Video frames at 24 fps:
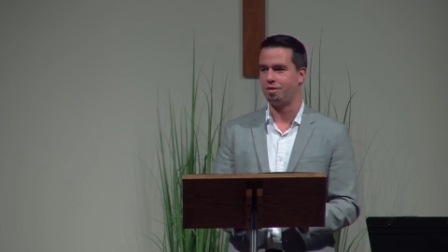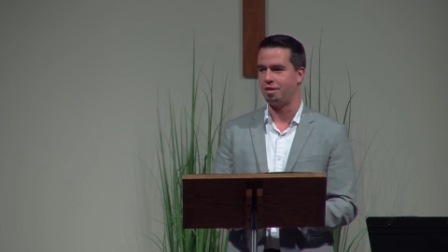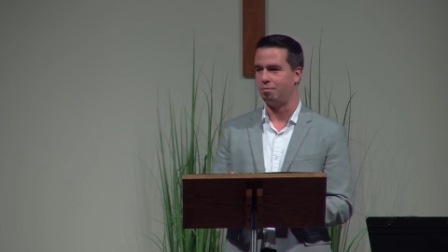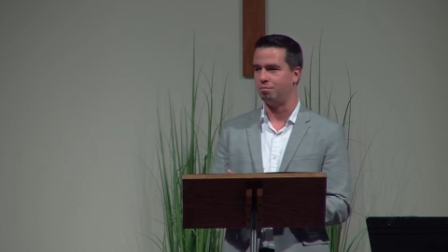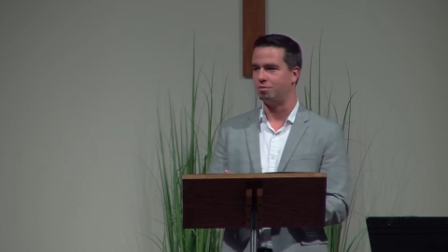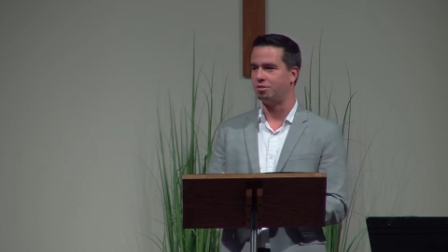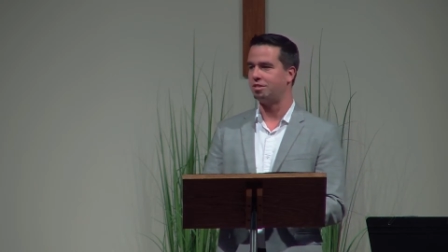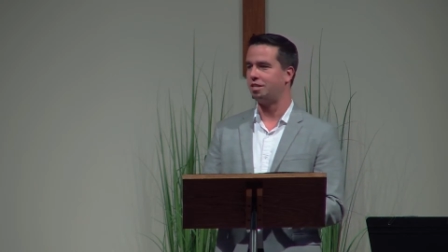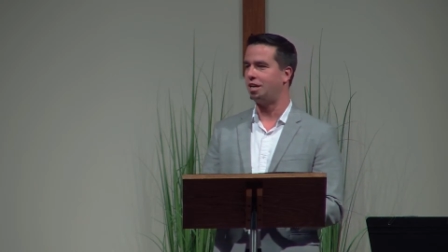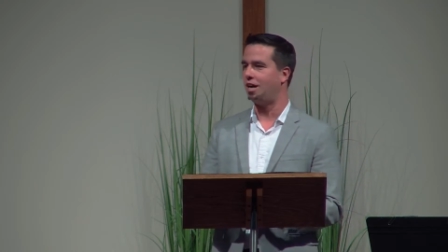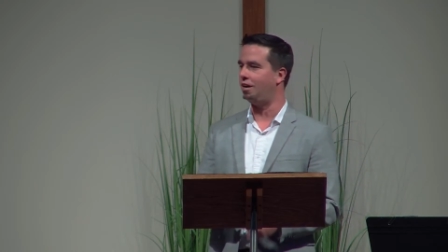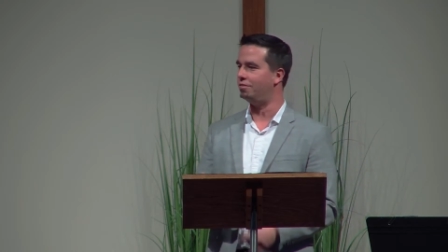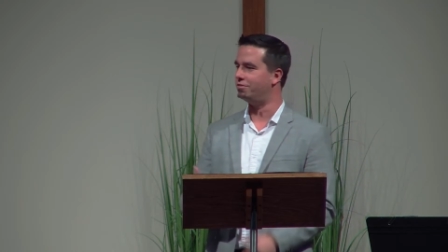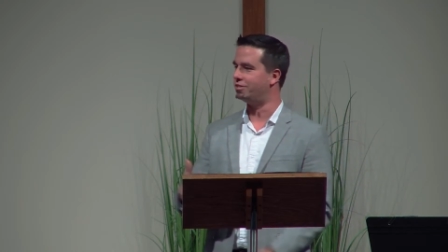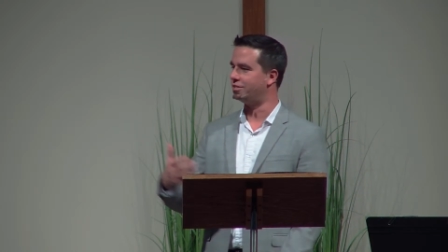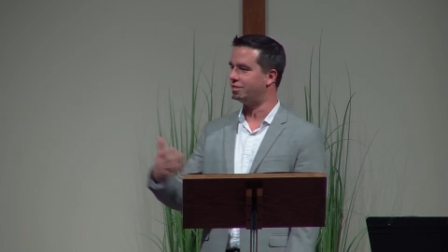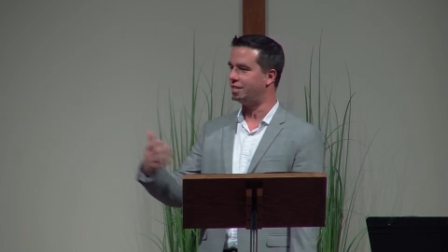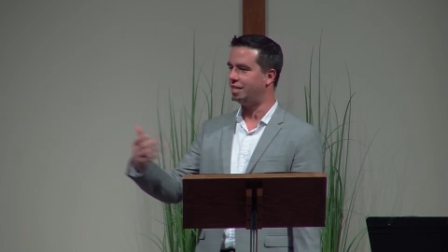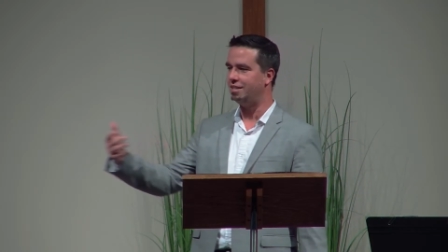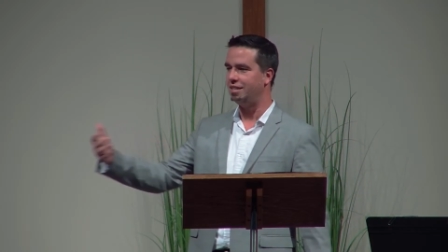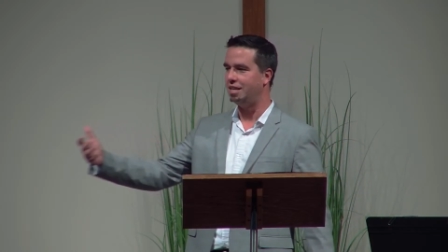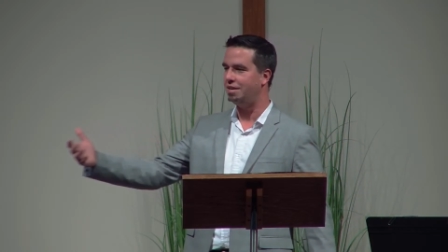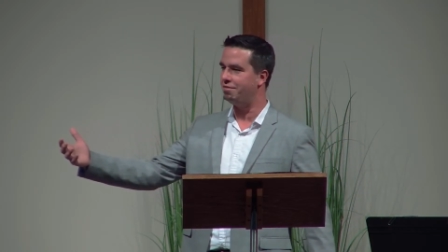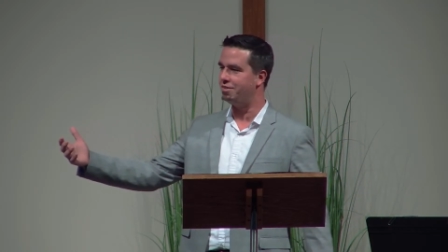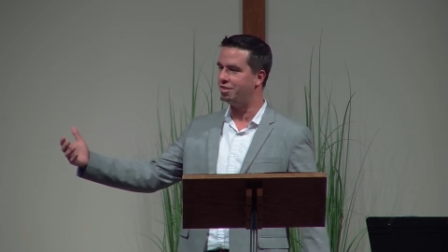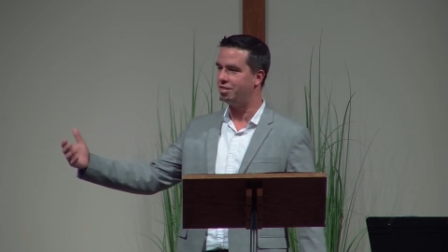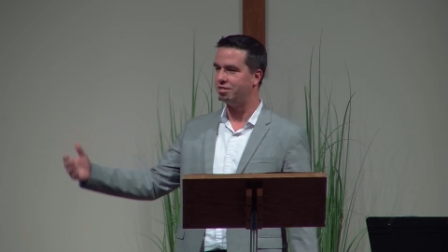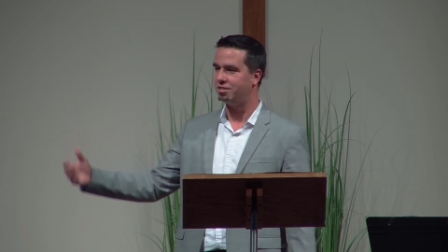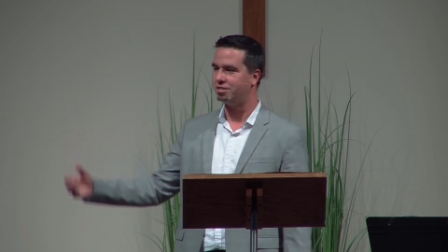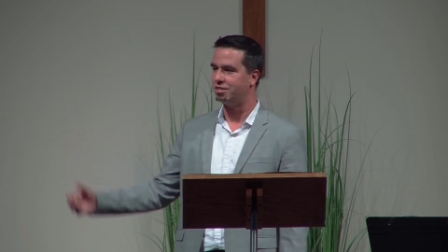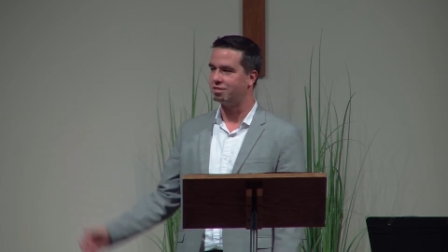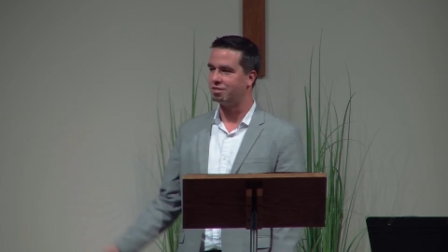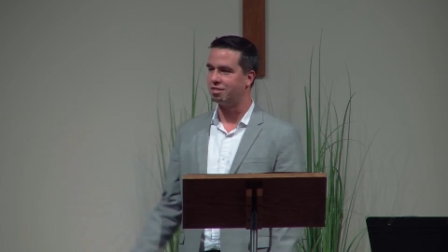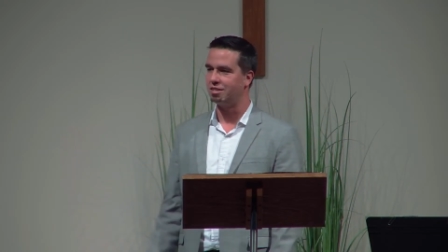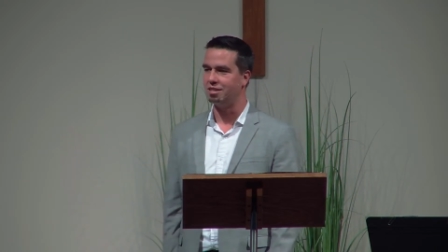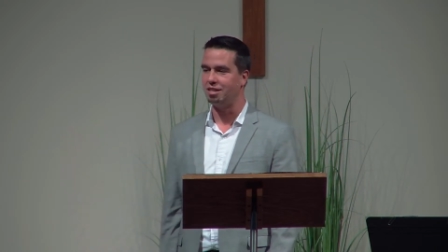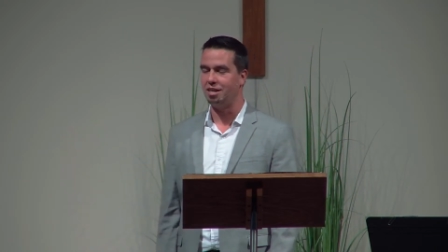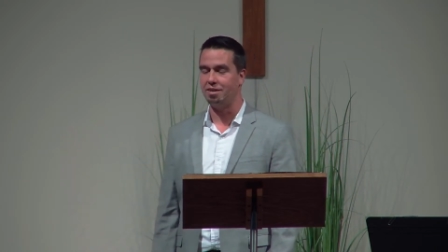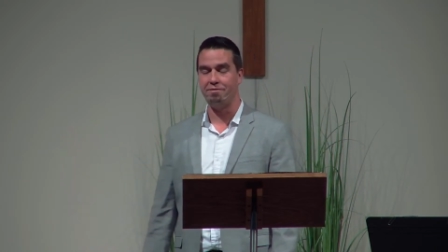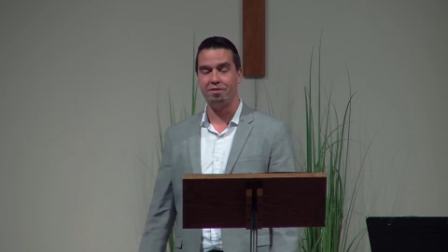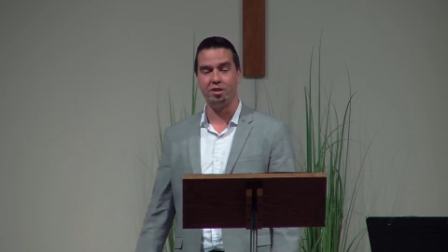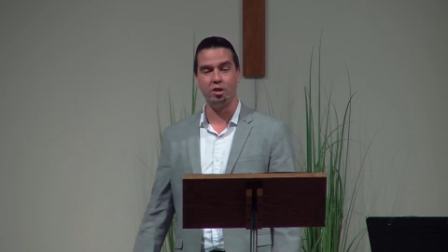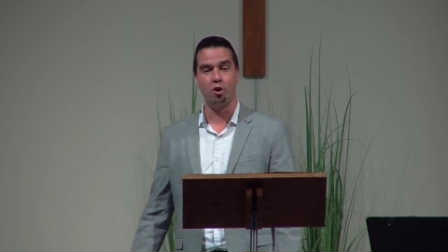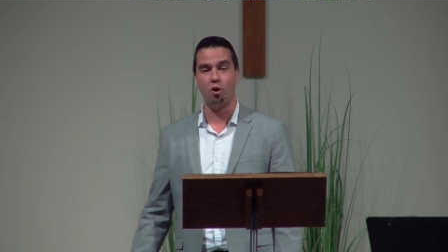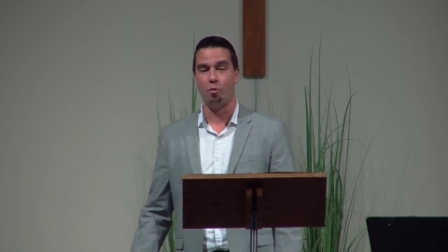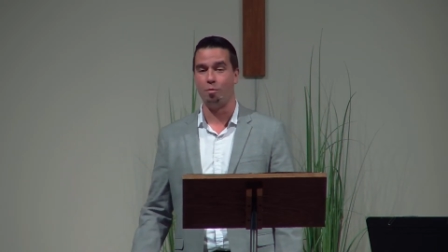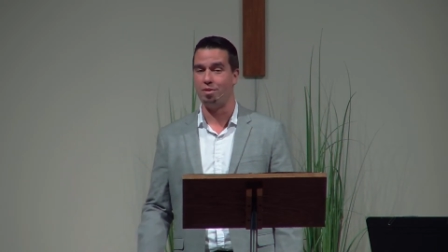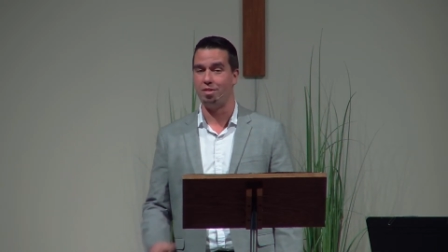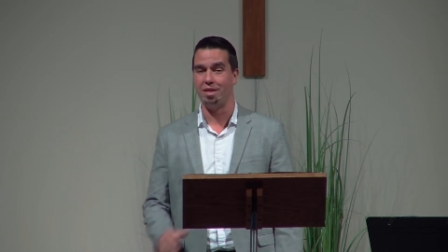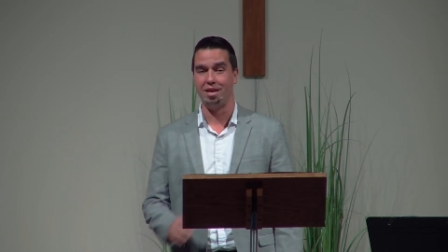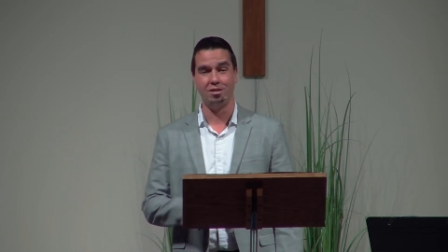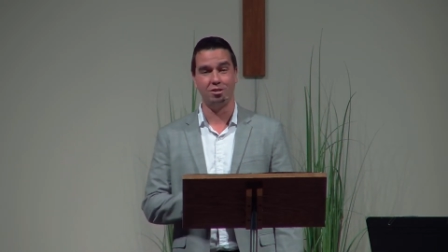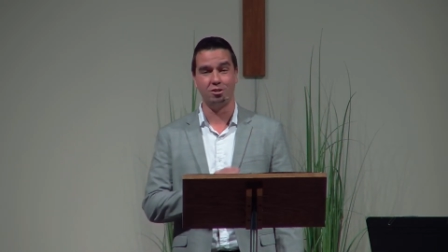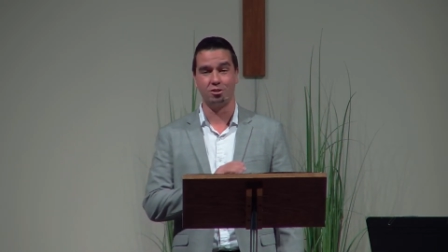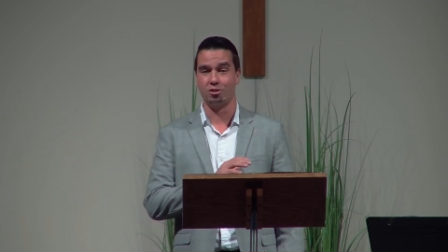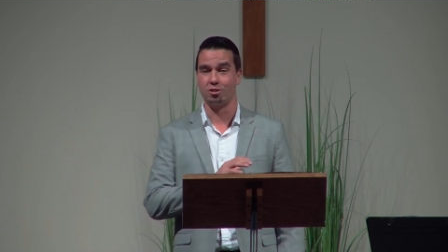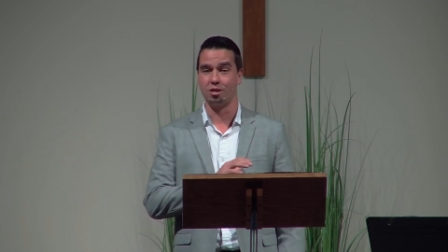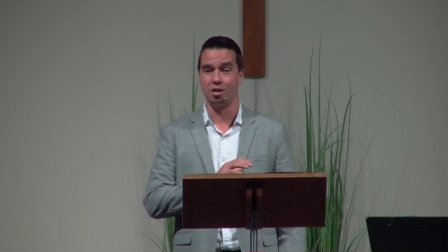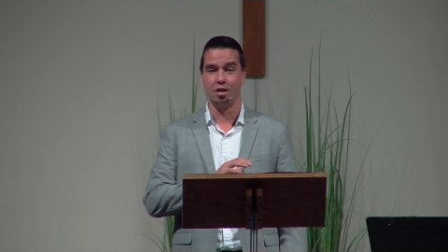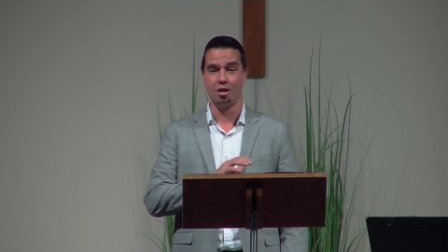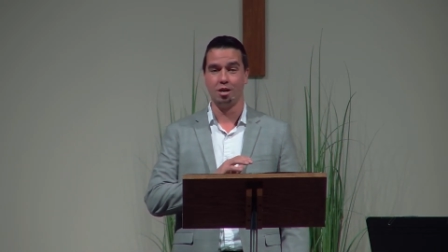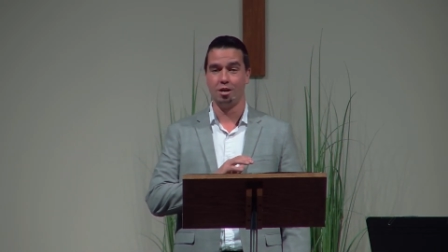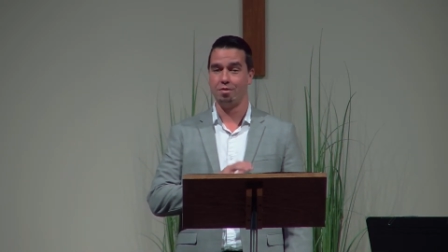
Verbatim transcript: themselves as they lived in an assisted living home and they just